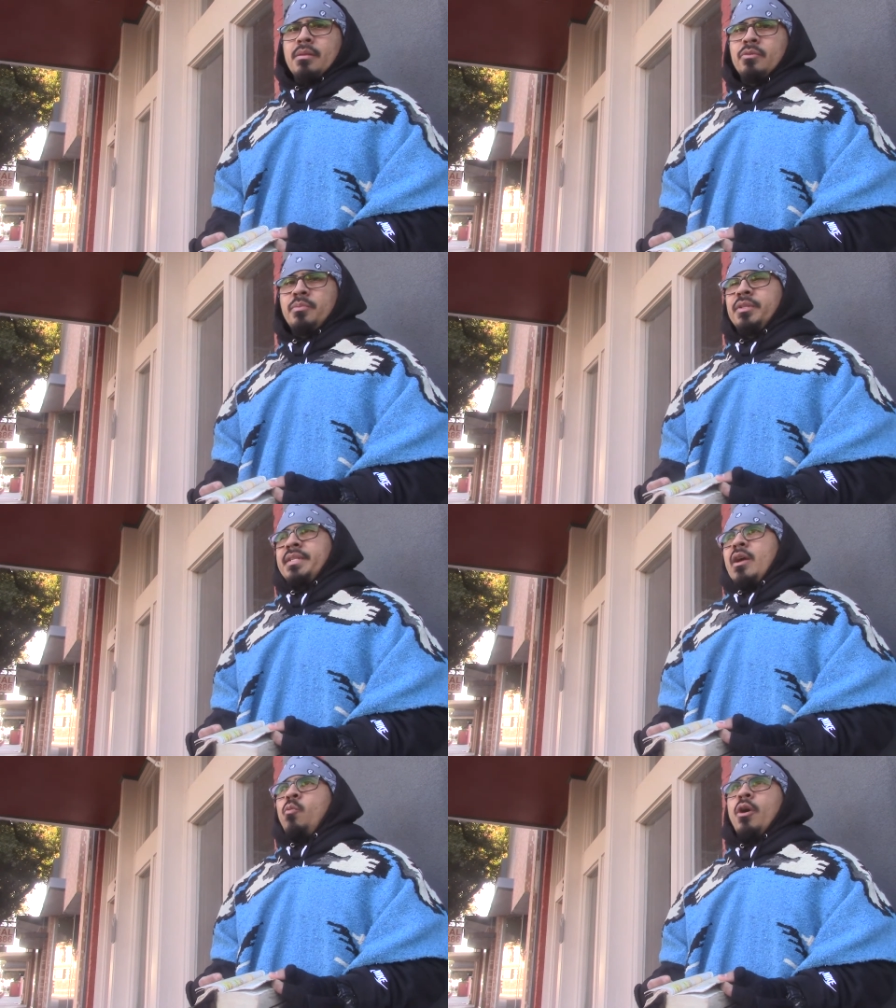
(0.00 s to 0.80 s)
You're just
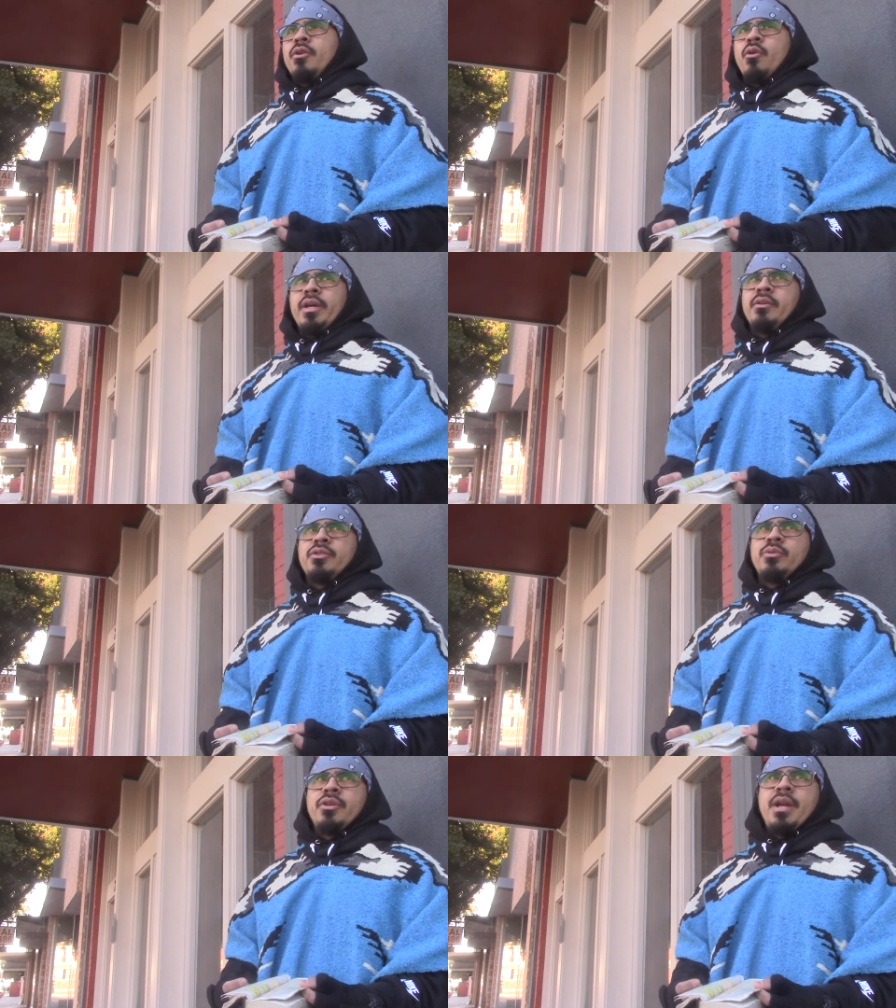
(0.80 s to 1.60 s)
saying work no ill
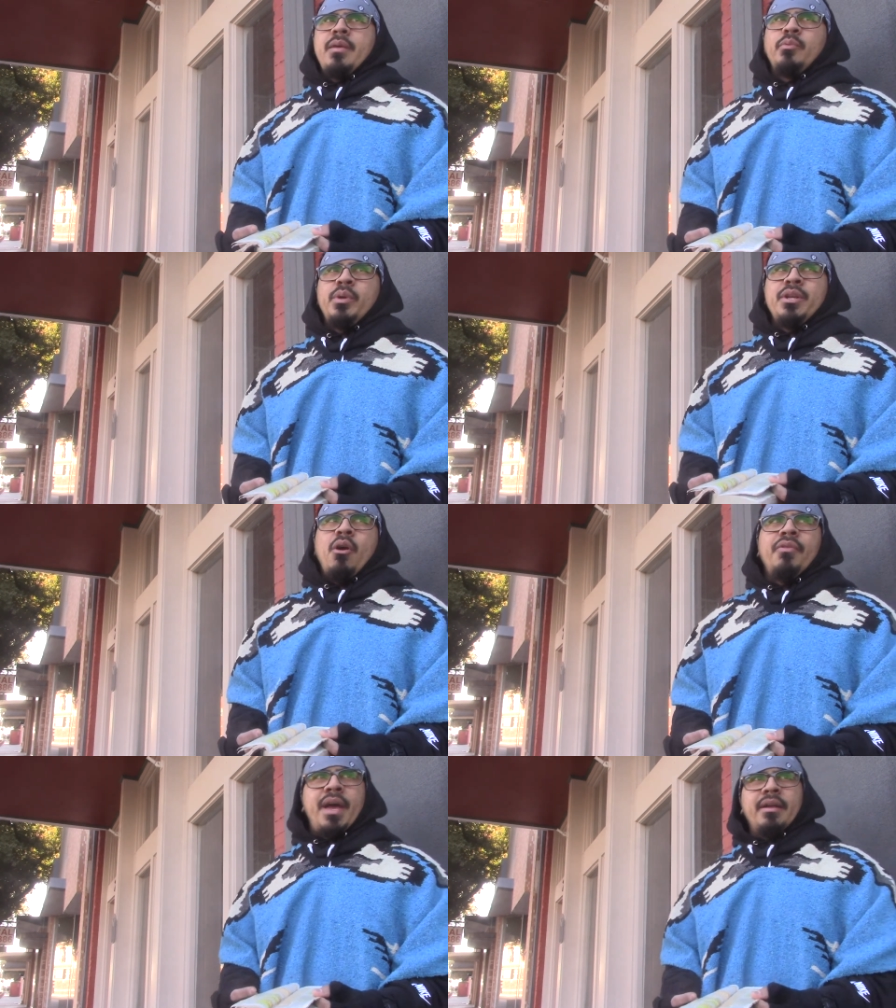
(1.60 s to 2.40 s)
toward your neighbor. We
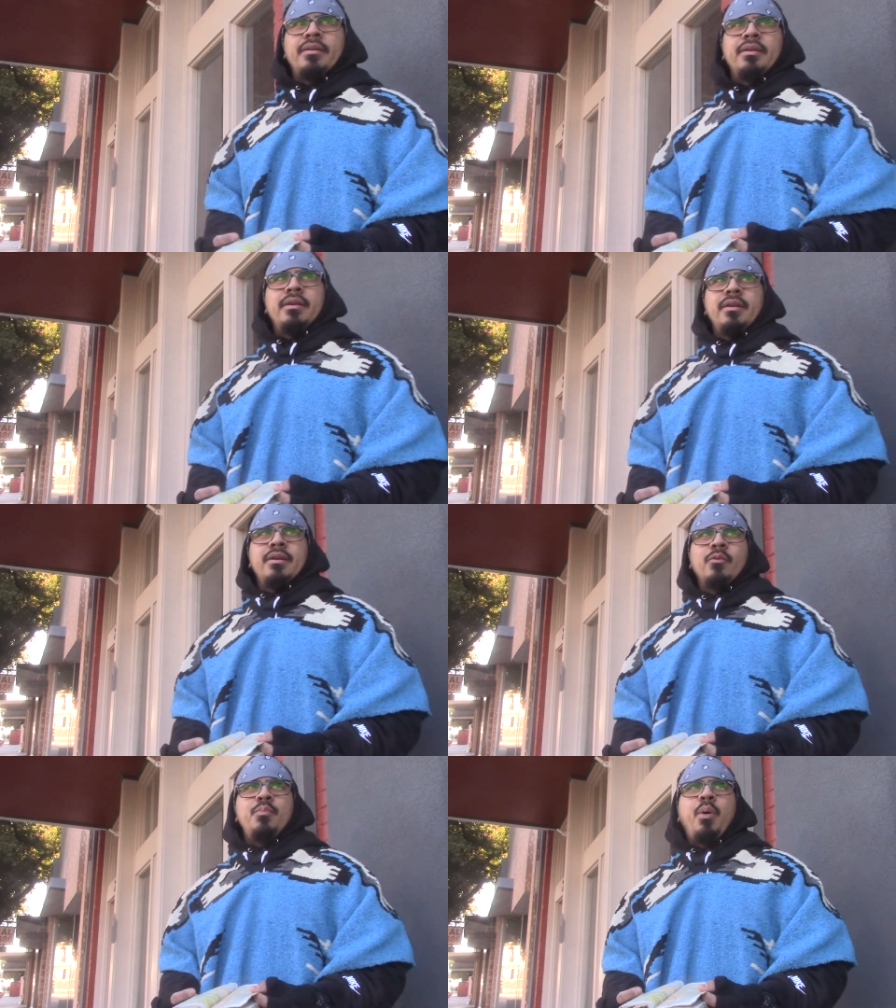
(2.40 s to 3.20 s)
know that.
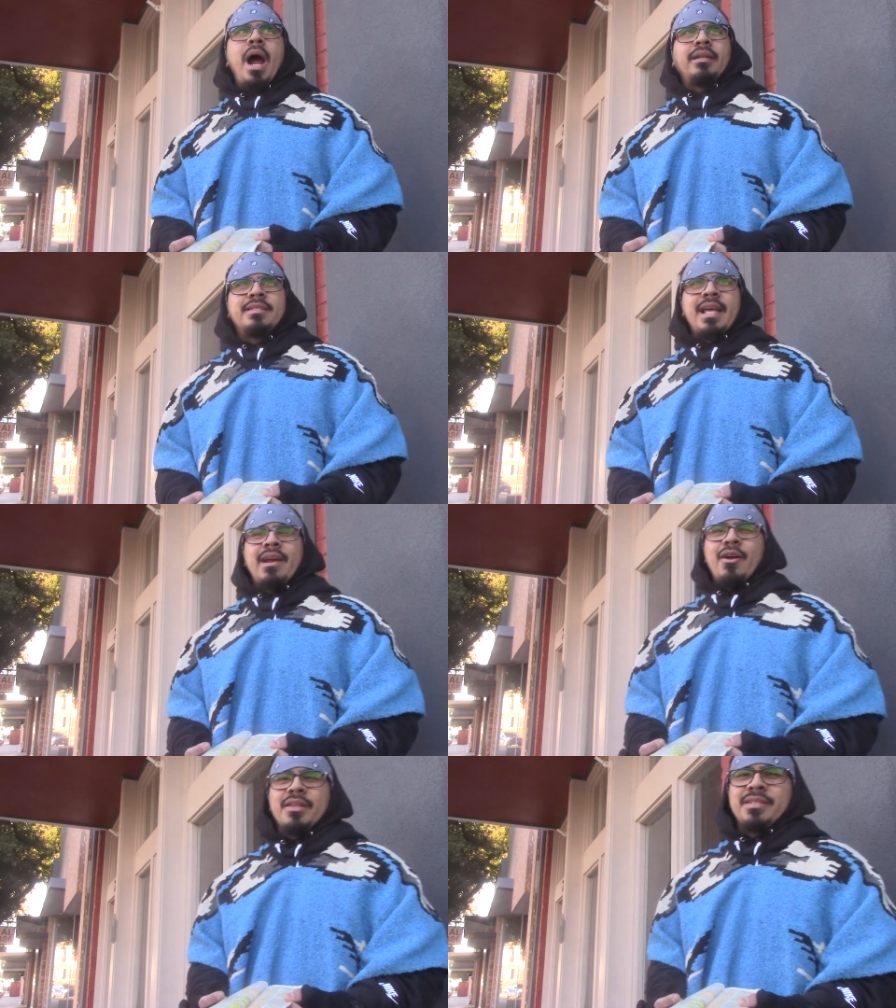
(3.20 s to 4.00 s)
We practice
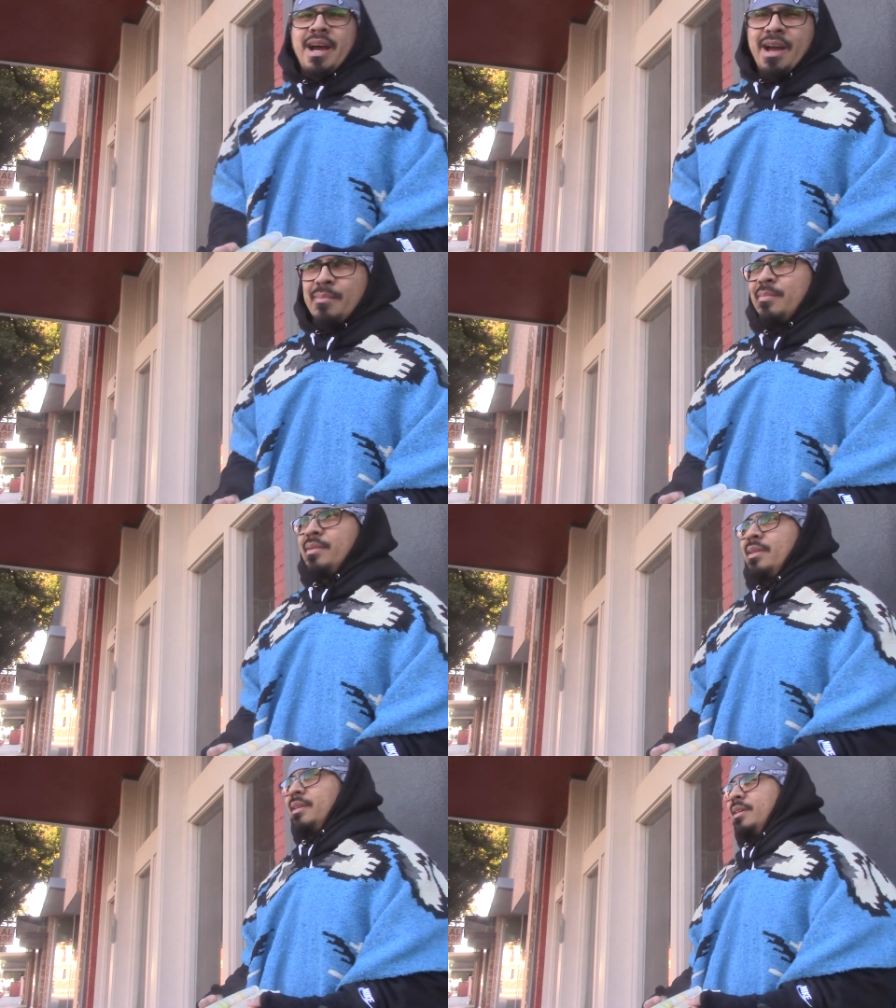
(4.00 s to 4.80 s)
that all the time.
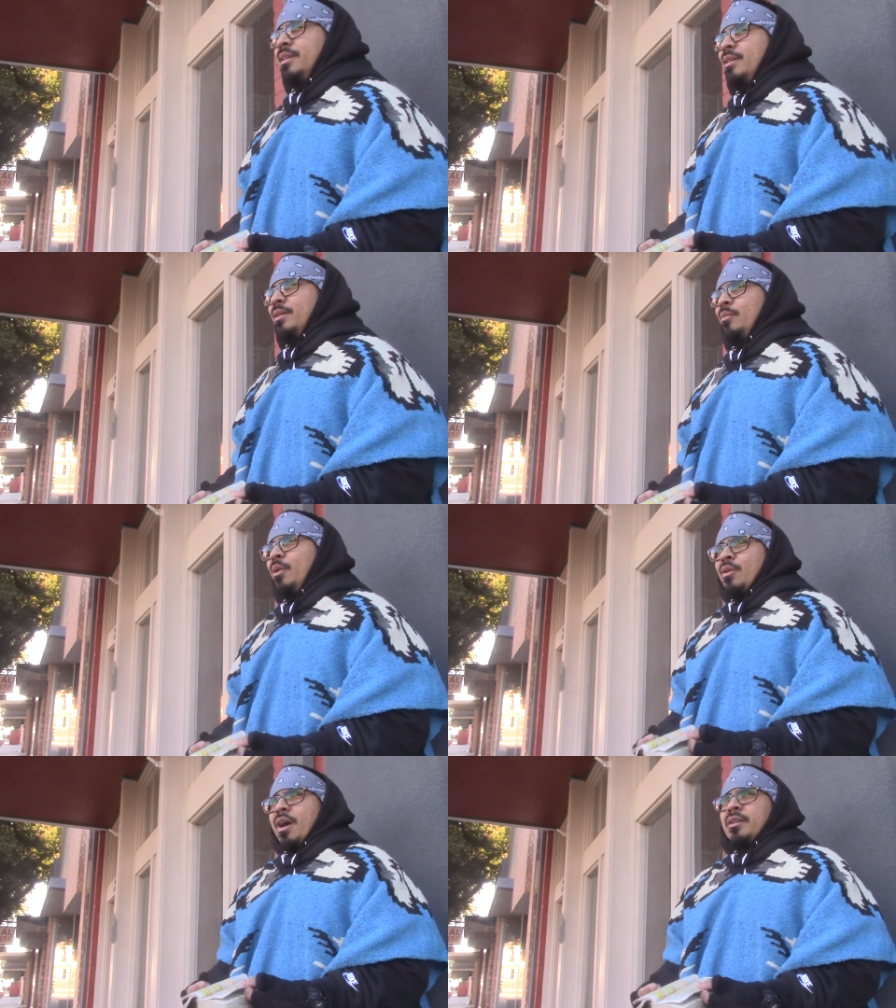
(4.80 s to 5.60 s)
We
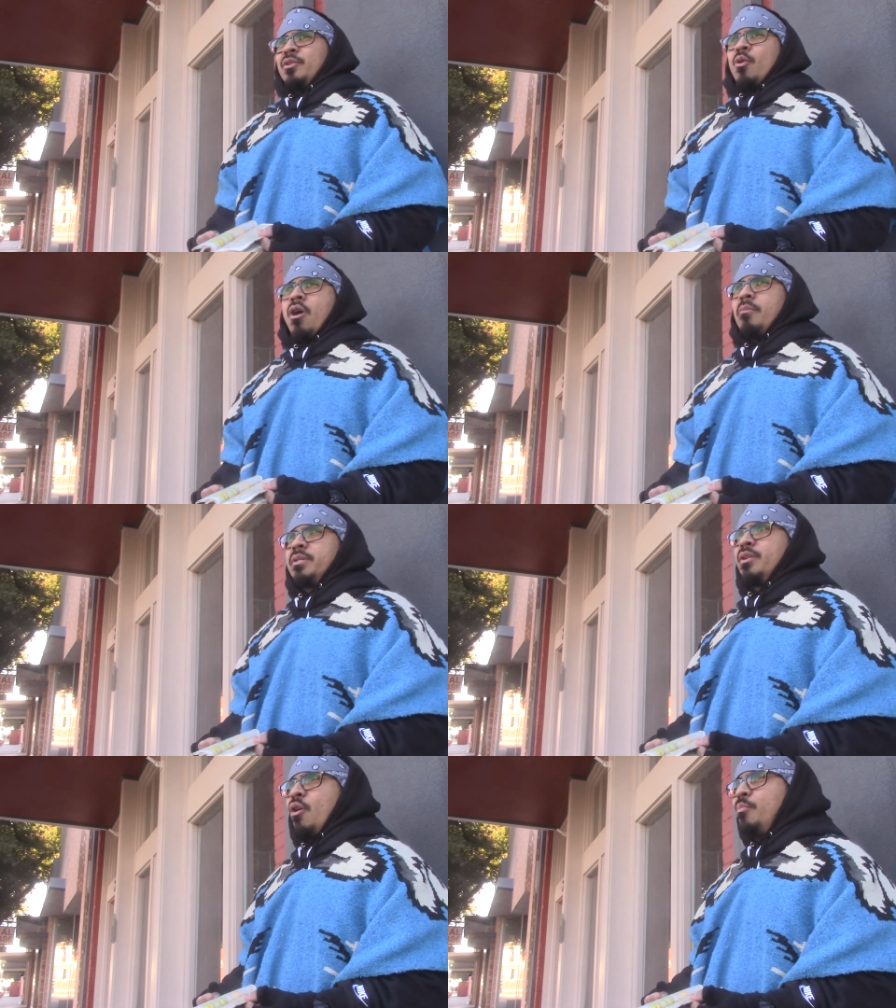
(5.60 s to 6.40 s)
don't cause no harm
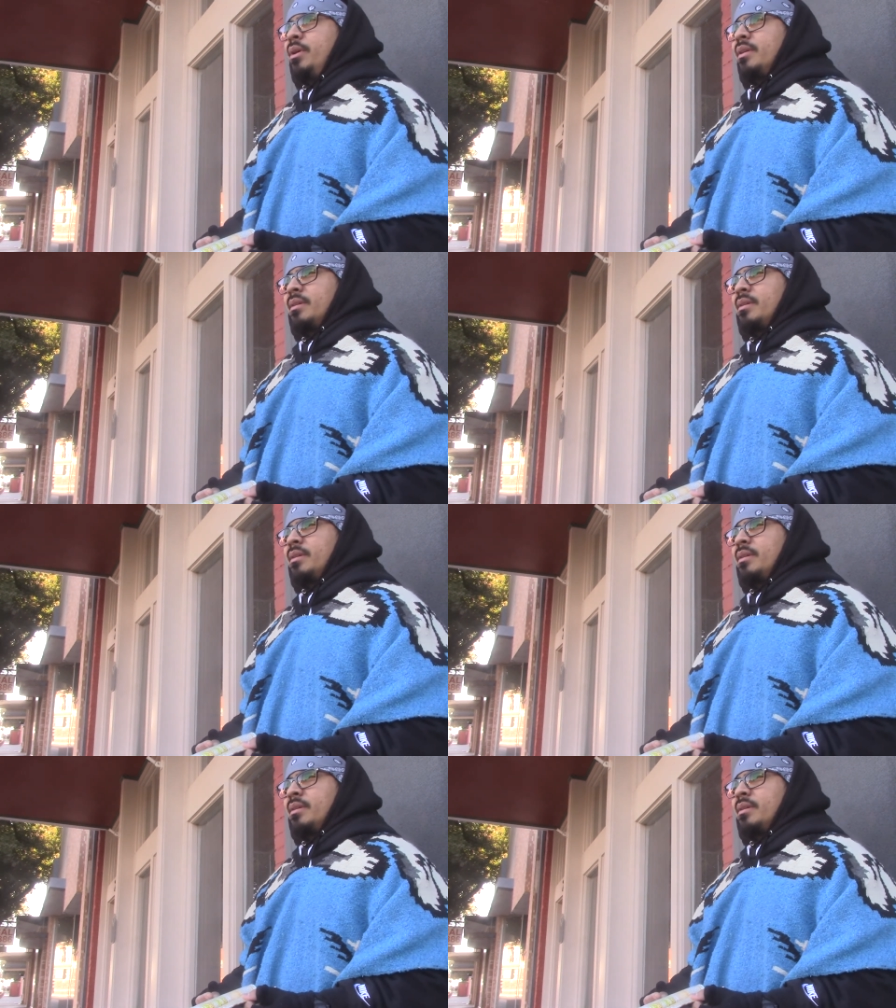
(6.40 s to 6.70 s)
to nobody.